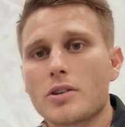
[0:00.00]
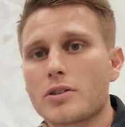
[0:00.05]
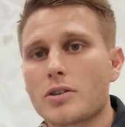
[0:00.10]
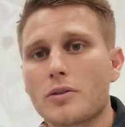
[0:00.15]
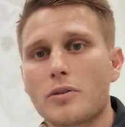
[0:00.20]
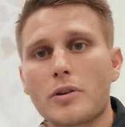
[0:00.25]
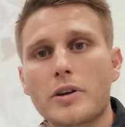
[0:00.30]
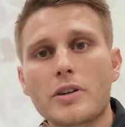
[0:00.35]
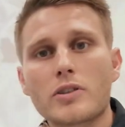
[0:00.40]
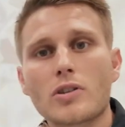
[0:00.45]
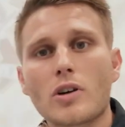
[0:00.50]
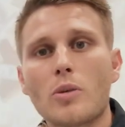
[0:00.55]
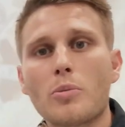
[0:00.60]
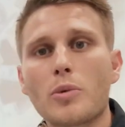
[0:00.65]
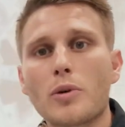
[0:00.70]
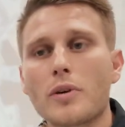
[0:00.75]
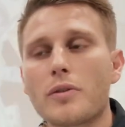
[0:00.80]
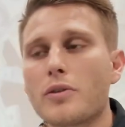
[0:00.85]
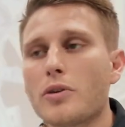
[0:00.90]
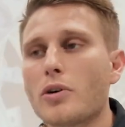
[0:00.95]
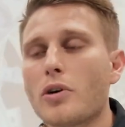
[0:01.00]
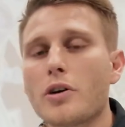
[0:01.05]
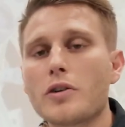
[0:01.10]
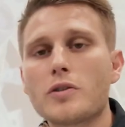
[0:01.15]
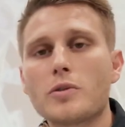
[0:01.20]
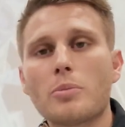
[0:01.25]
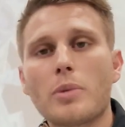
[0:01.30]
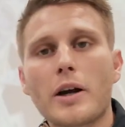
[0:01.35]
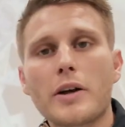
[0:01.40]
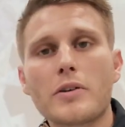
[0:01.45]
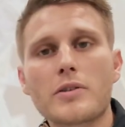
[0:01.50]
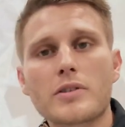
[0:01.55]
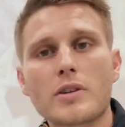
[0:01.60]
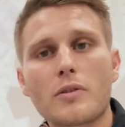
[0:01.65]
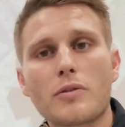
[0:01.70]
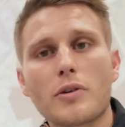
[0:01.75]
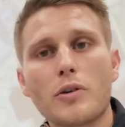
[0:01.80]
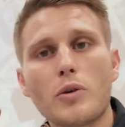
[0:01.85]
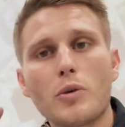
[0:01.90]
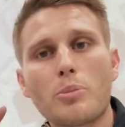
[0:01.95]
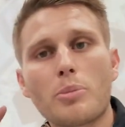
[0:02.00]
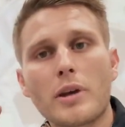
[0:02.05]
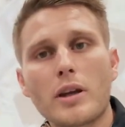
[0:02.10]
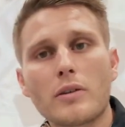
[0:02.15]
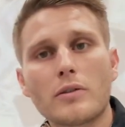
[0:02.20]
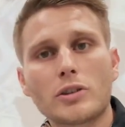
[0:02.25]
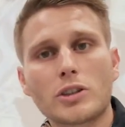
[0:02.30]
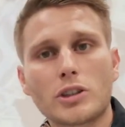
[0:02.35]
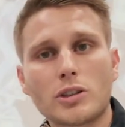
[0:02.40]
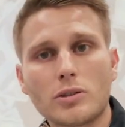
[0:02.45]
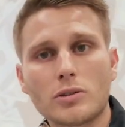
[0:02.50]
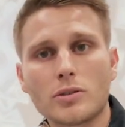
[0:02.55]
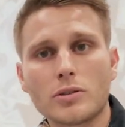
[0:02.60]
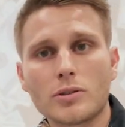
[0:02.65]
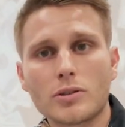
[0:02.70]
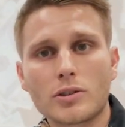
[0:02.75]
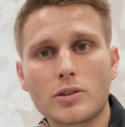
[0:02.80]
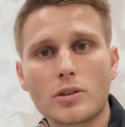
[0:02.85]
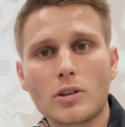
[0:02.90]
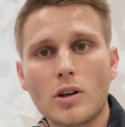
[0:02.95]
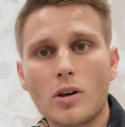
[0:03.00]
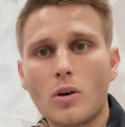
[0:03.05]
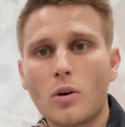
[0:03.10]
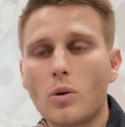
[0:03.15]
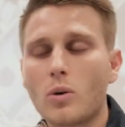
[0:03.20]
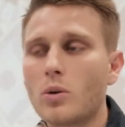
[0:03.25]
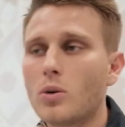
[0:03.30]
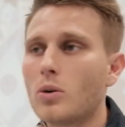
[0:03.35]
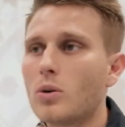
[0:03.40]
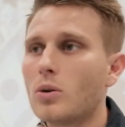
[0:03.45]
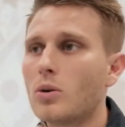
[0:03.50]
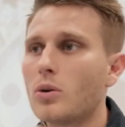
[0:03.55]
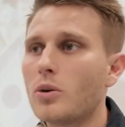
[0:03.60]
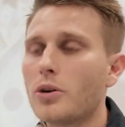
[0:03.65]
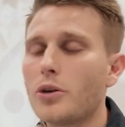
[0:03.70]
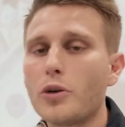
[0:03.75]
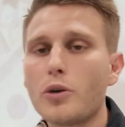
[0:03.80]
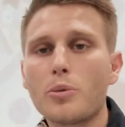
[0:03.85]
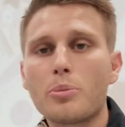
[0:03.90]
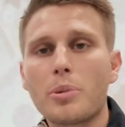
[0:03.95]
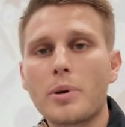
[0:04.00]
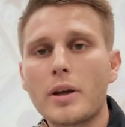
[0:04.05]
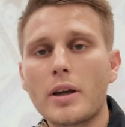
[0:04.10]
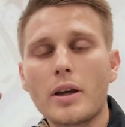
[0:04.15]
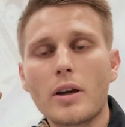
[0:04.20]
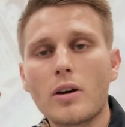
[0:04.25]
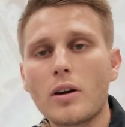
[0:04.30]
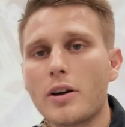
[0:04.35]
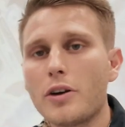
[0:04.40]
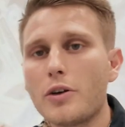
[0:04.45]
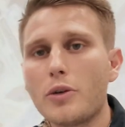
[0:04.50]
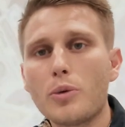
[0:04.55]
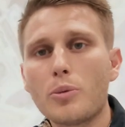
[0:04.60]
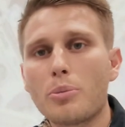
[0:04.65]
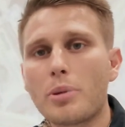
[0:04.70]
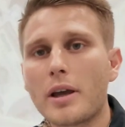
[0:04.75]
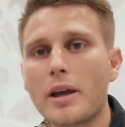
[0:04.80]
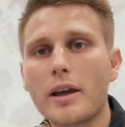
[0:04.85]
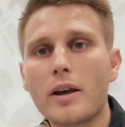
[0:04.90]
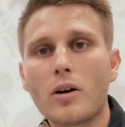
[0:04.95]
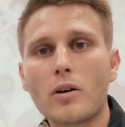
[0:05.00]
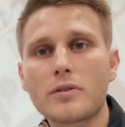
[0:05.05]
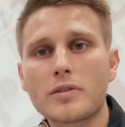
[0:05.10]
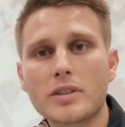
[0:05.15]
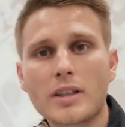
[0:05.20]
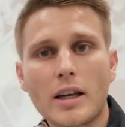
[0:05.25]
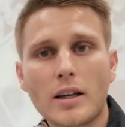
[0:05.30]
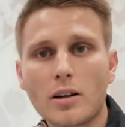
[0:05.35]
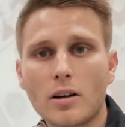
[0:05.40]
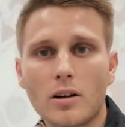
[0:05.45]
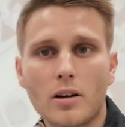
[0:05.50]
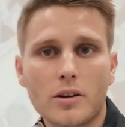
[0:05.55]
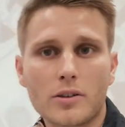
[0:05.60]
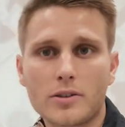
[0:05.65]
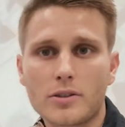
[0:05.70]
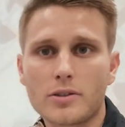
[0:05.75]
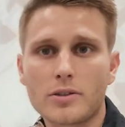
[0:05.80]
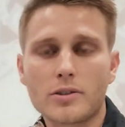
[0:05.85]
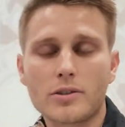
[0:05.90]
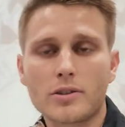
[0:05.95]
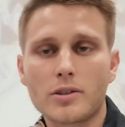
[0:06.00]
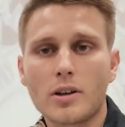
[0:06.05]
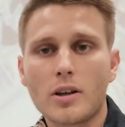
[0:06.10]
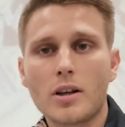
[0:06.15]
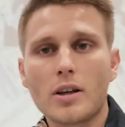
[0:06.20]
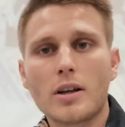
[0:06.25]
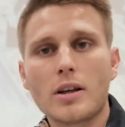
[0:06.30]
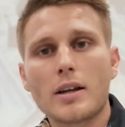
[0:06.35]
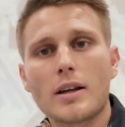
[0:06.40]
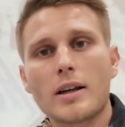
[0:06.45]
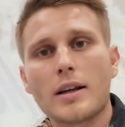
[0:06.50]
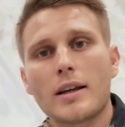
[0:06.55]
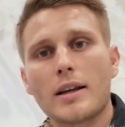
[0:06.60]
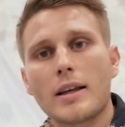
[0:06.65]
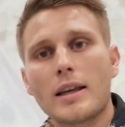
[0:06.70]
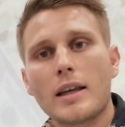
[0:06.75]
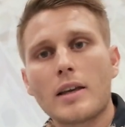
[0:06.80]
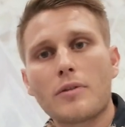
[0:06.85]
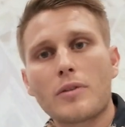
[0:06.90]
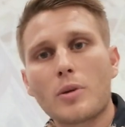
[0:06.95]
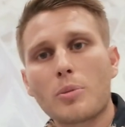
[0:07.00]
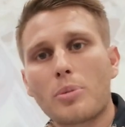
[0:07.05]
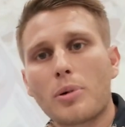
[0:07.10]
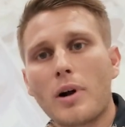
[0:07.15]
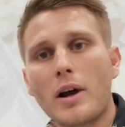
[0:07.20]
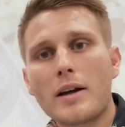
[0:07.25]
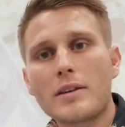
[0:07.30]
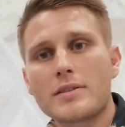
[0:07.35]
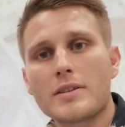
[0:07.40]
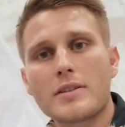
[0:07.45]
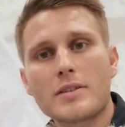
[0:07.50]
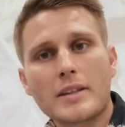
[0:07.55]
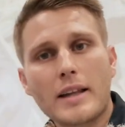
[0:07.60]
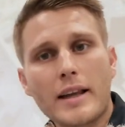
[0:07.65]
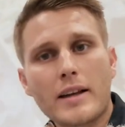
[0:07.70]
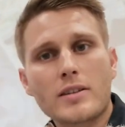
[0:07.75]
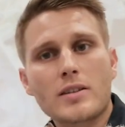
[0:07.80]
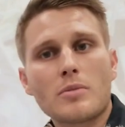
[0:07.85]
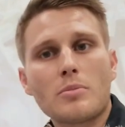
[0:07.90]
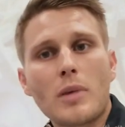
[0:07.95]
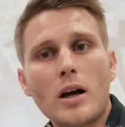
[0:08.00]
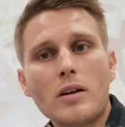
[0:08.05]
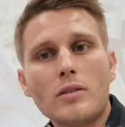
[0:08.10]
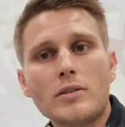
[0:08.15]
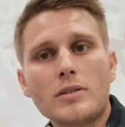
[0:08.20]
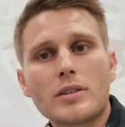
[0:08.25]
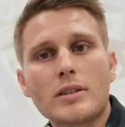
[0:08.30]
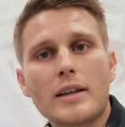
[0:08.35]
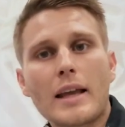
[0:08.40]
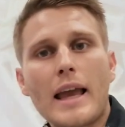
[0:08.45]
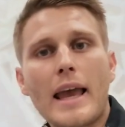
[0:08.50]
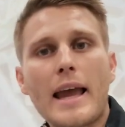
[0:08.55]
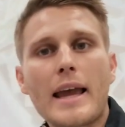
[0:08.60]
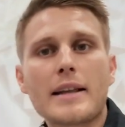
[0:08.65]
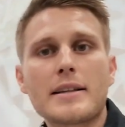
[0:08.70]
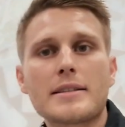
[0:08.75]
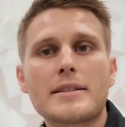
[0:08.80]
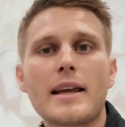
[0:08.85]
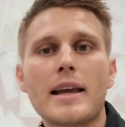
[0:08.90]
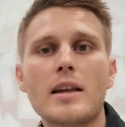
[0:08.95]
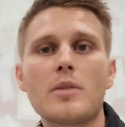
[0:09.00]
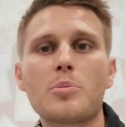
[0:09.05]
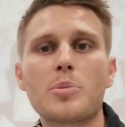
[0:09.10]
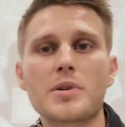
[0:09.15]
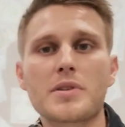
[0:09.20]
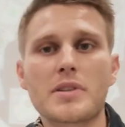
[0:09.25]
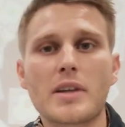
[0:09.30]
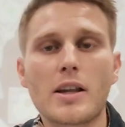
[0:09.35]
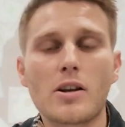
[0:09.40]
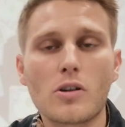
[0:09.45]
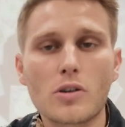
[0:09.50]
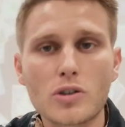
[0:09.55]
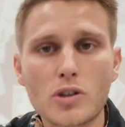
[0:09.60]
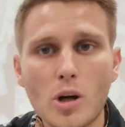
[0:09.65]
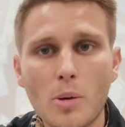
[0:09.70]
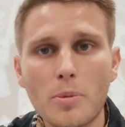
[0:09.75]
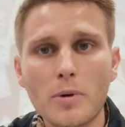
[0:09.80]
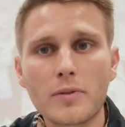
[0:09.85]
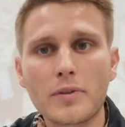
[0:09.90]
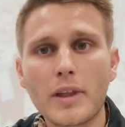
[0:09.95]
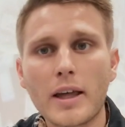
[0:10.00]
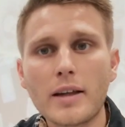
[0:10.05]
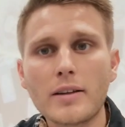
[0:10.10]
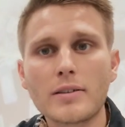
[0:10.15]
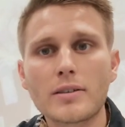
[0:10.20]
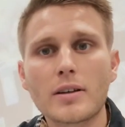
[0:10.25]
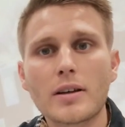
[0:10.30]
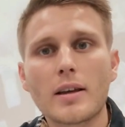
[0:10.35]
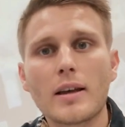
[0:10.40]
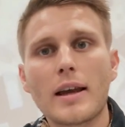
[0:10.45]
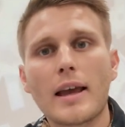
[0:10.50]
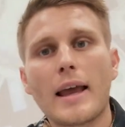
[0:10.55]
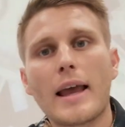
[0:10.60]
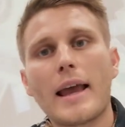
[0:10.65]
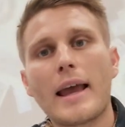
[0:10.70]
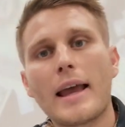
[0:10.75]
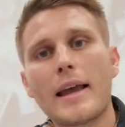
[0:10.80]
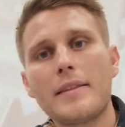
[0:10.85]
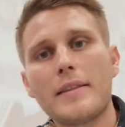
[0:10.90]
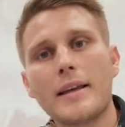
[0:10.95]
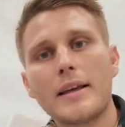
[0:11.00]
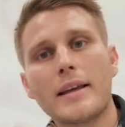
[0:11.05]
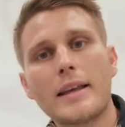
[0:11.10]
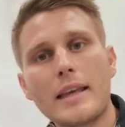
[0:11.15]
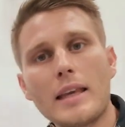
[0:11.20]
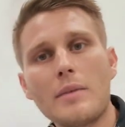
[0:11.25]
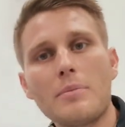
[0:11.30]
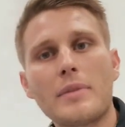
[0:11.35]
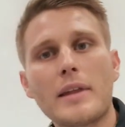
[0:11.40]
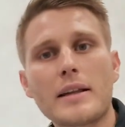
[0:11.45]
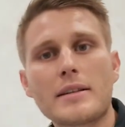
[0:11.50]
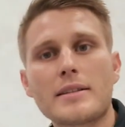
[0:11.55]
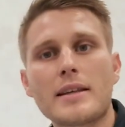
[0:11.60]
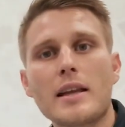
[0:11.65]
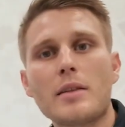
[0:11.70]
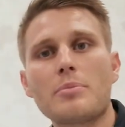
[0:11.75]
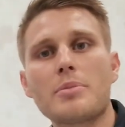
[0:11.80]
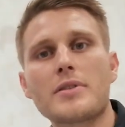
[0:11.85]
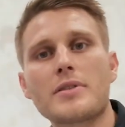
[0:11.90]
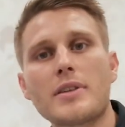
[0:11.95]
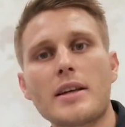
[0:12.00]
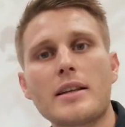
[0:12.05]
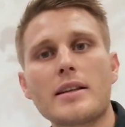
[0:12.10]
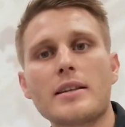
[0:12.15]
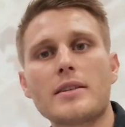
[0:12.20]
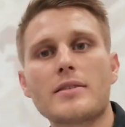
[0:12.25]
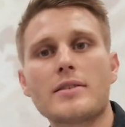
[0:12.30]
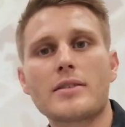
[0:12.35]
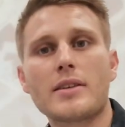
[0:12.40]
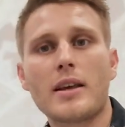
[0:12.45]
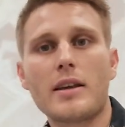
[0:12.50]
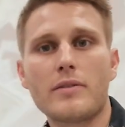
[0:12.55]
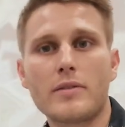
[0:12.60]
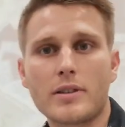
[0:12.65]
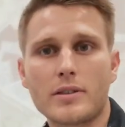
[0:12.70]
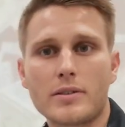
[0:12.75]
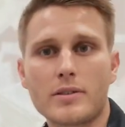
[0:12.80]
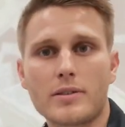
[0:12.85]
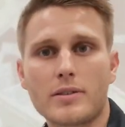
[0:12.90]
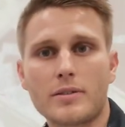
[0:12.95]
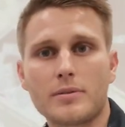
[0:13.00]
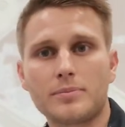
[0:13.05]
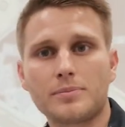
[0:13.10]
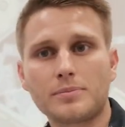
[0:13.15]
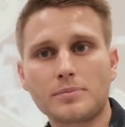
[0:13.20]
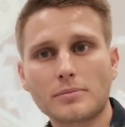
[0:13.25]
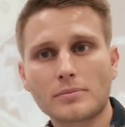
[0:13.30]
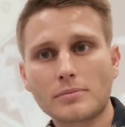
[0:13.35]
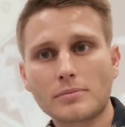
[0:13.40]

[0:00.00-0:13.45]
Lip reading: So for example, if you're going to buy yourself a new pair of shoes or a new pair of sunglasses, if the price is X amount, add 10% on top of that, and then keep that 10% in savings.